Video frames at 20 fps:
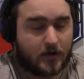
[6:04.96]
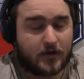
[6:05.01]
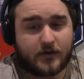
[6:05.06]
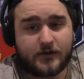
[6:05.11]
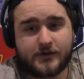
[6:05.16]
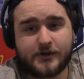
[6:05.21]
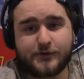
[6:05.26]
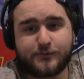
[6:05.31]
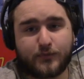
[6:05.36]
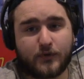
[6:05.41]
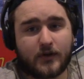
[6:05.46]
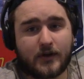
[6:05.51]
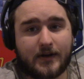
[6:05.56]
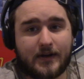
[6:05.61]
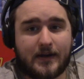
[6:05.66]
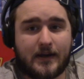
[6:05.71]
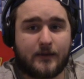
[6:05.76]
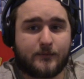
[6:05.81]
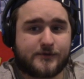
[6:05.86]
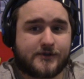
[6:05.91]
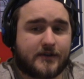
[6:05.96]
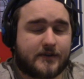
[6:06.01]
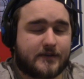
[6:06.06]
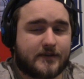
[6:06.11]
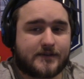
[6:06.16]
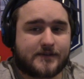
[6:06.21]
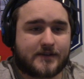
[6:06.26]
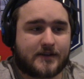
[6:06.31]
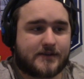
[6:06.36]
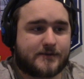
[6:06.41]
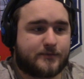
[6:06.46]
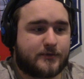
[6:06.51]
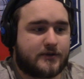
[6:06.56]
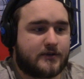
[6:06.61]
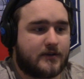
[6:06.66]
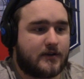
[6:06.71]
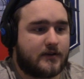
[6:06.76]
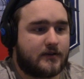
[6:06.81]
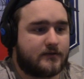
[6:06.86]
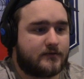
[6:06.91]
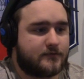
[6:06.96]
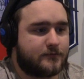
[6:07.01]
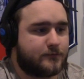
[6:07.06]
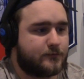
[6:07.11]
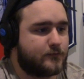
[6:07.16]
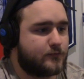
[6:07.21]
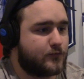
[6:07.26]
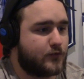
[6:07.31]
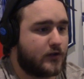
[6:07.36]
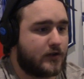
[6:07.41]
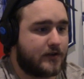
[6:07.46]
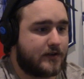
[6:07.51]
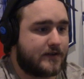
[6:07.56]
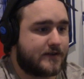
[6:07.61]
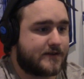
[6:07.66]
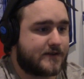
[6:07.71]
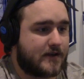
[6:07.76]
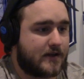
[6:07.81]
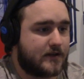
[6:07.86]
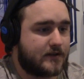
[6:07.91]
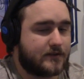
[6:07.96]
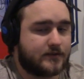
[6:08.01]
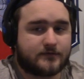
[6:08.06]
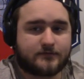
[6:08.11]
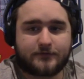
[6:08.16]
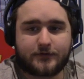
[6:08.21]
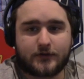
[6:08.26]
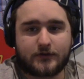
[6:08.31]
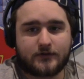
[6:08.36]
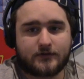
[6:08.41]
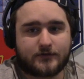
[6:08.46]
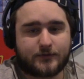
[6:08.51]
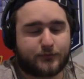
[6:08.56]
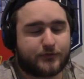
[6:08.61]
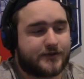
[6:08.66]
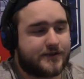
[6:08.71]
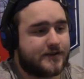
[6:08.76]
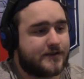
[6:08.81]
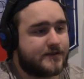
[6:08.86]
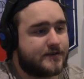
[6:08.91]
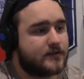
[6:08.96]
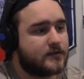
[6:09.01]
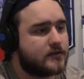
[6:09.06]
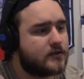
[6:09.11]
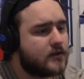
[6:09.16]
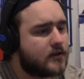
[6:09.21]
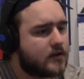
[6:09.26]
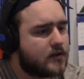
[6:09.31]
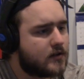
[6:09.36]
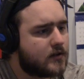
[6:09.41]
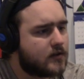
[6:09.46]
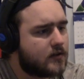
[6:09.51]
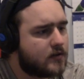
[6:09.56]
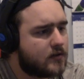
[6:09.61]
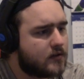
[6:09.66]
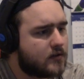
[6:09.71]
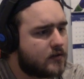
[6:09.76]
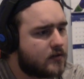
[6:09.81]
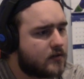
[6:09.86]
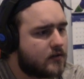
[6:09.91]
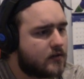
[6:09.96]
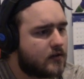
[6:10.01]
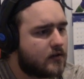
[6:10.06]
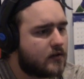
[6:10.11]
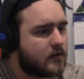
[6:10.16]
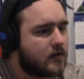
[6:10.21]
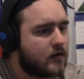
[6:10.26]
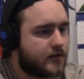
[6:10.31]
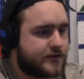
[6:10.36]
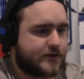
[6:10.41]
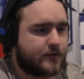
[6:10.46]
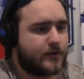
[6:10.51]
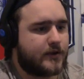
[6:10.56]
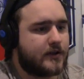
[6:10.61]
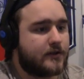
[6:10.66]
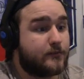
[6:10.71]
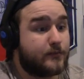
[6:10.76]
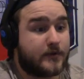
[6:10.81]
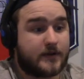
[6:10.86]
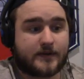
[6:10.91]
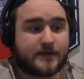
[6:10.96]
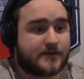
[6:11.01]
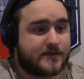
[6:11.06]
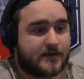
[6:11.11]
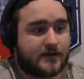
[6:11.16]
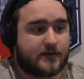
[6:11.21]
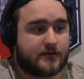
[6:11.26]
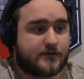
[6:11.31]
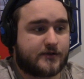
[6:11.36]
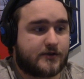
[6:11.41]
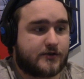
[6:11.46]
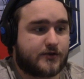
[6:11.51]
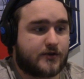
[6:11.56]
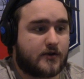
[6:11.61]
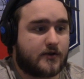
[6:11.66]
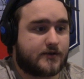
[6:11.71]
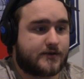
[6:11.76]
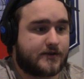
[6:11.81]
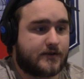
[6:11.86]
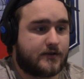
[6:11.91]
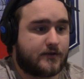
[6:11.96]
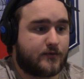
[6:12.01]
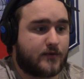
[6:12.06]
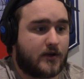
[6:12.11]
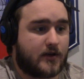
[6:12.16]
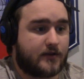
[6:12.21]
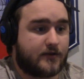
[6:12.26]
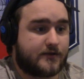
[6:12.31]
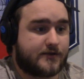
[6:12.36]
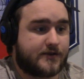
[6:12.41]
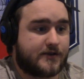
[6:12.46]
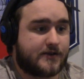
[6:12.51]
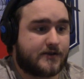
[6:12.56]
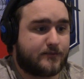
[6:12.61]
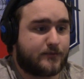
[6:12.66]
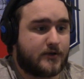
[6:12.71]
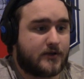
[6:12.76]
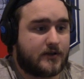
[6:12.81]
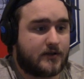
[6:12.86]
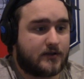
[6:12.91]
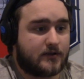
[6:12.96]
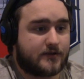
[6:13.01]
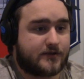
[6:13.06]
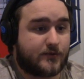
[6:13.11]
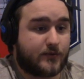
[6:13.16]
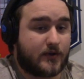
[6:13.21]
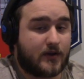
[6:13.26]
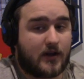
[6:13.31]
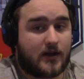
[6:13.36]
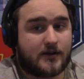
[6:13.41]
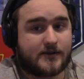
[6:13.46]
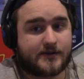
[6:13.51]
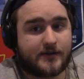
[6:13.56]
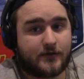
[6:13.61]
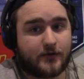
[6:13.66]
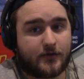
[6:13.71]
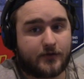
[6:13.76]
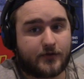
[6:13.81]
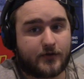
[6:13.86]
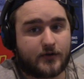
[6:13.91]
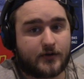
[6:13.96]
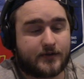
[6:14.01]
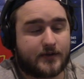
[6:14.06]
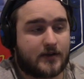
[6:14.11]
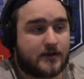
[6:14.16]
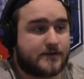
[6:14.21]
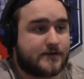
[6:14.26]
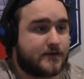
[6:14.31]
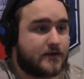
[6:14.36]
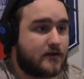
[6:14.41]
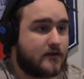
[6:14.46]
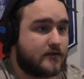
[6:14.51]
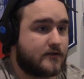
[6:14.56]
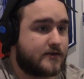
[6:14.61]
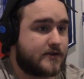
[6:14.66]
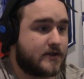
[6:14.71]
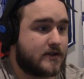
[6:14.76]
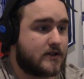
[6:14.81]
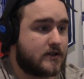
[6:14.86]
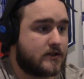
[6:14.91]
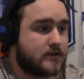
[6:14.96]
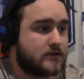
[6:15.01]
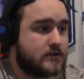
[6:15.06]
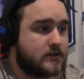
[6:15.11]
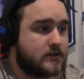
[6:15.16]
Just playing games like this gets me like really excited for the season. So we didn't beat the San Jose Sharks in the regular season meeting, so we lost out on $30,000 there.